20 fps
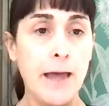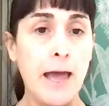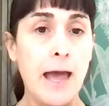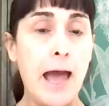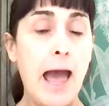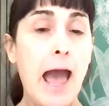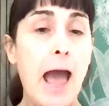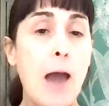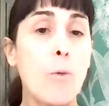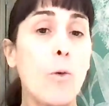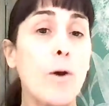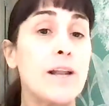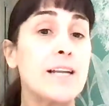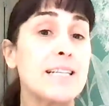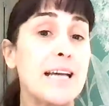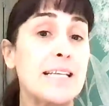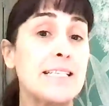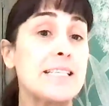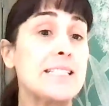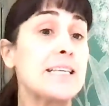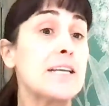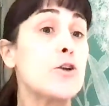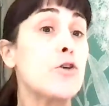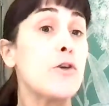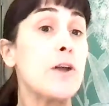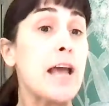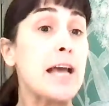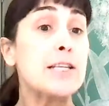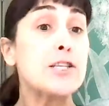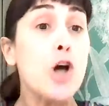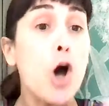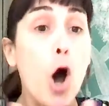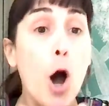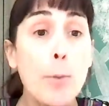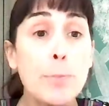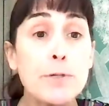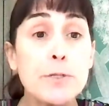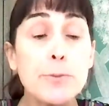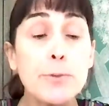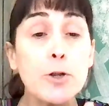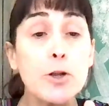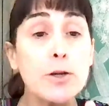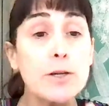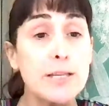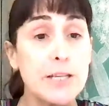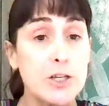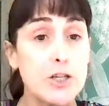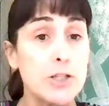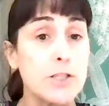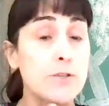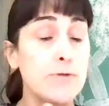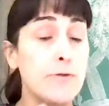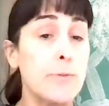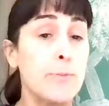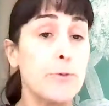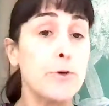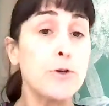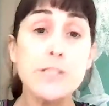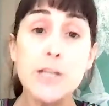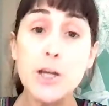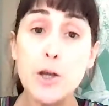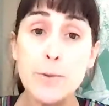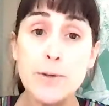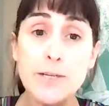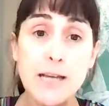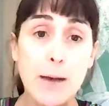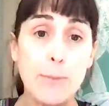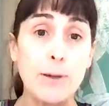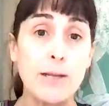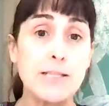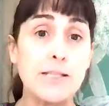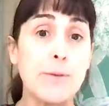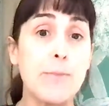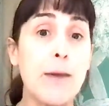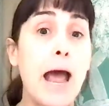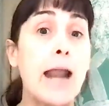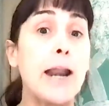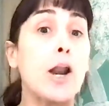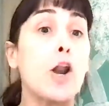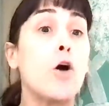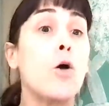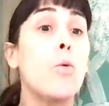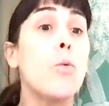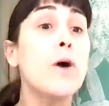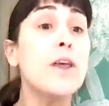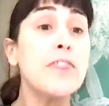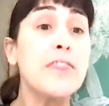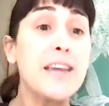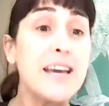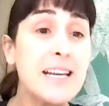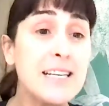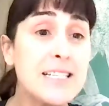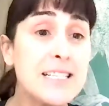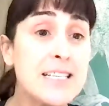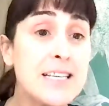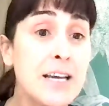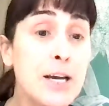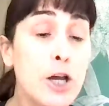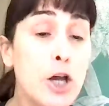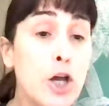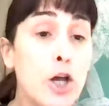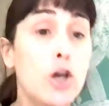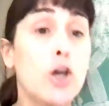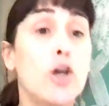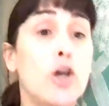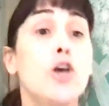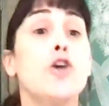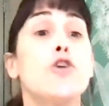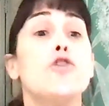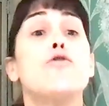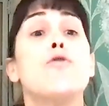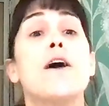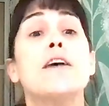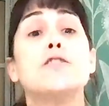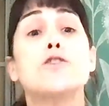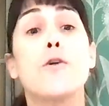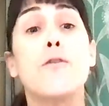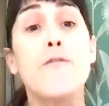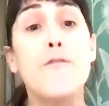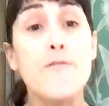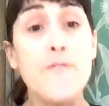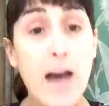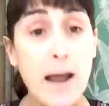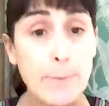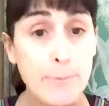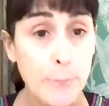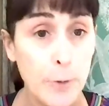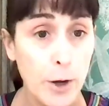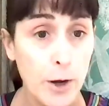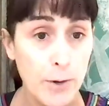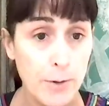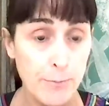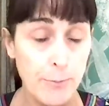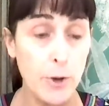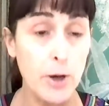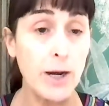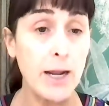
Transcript: And what it does is it creates optimal conditions for boosting your metabolism, and along with it, you raise your fat burning